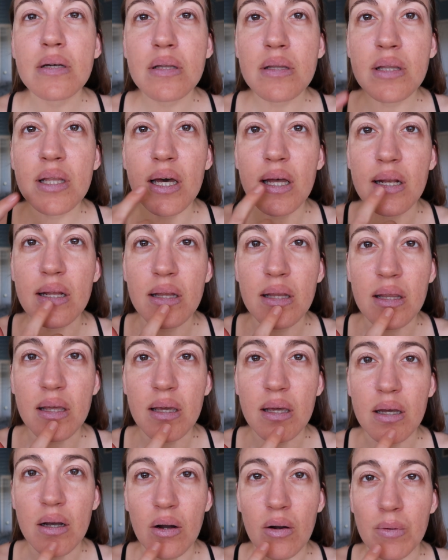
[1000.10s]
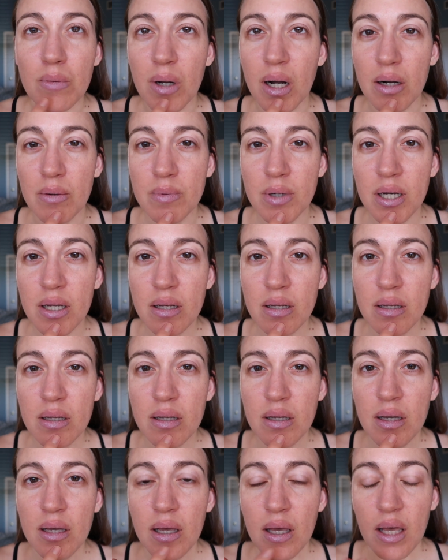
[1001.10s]
than the Hurraw one.
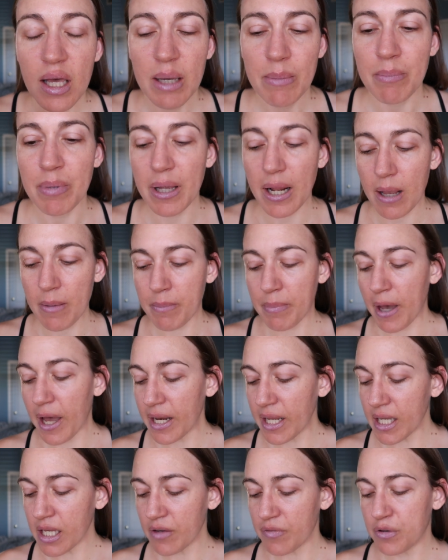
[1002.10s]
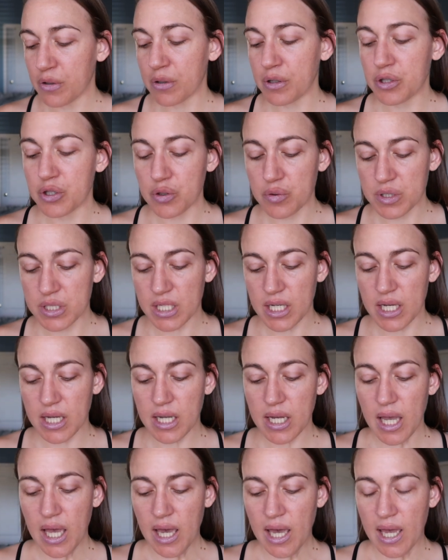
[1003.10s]
But I'm betting if you're
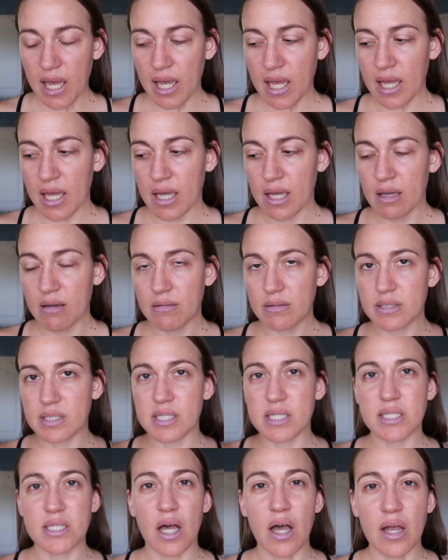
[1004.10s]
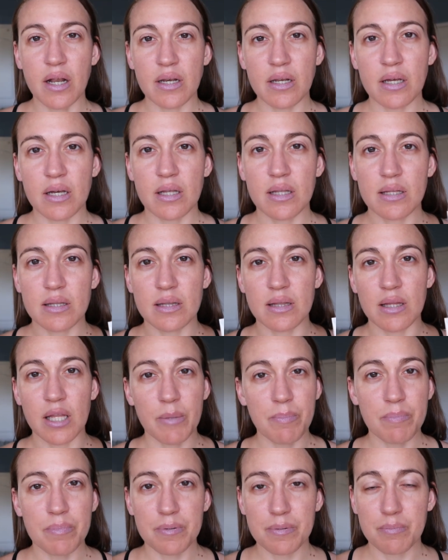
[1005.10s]
using a sun
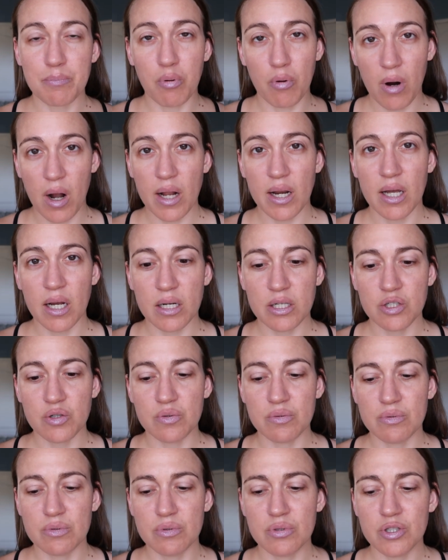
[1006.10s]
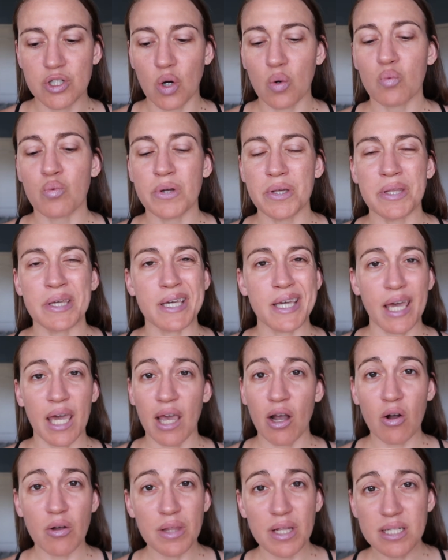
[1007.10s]
lip product, you don't really
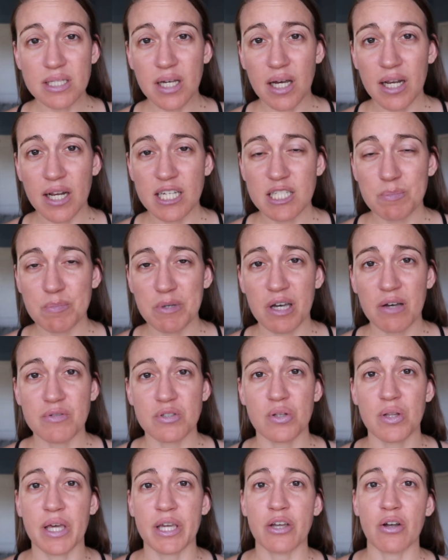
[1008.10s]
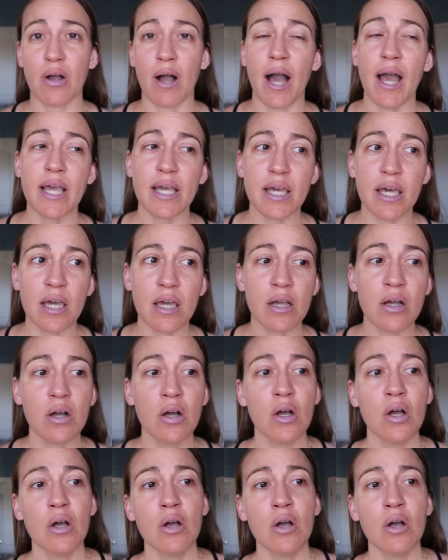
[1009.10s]
care that it's got an SPF. So like you're hiking